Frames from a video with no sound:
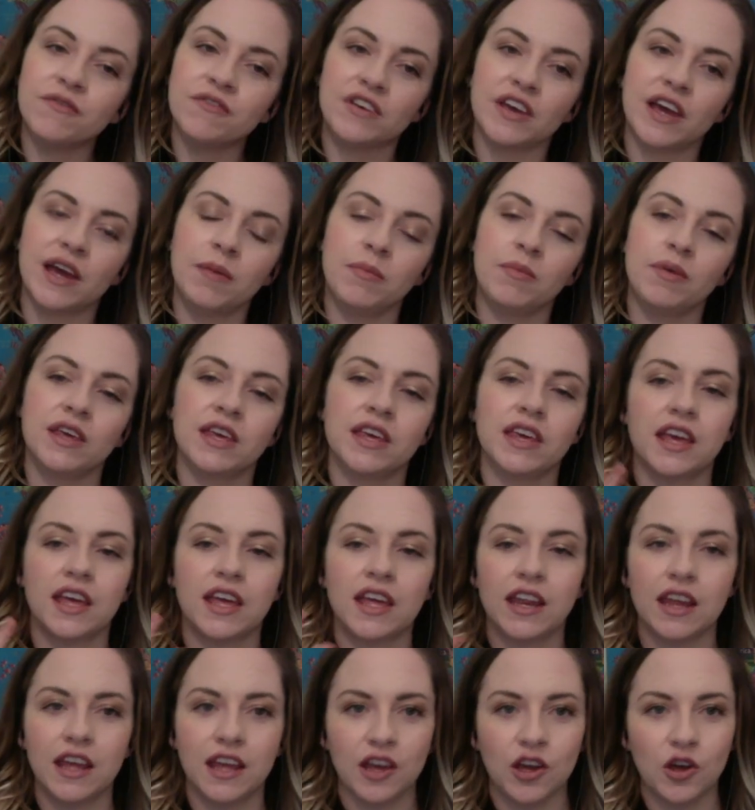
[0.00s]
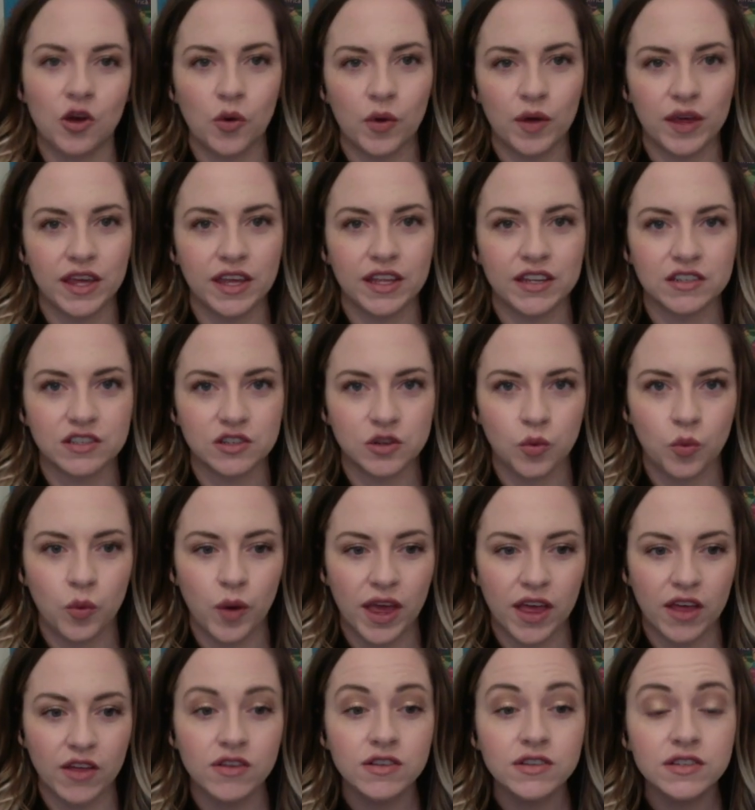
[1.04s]
VIPKid and going into
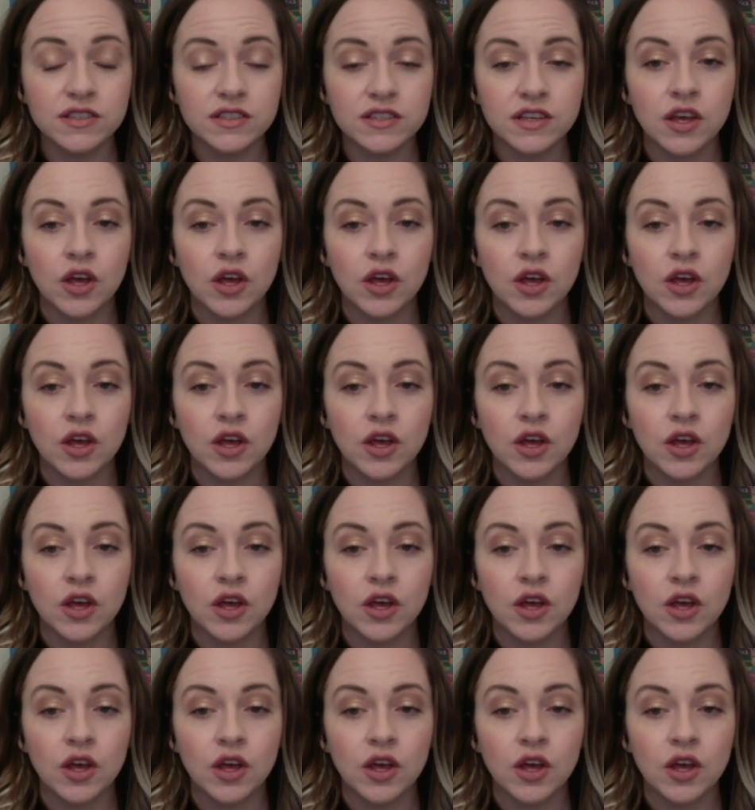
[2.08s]
Wales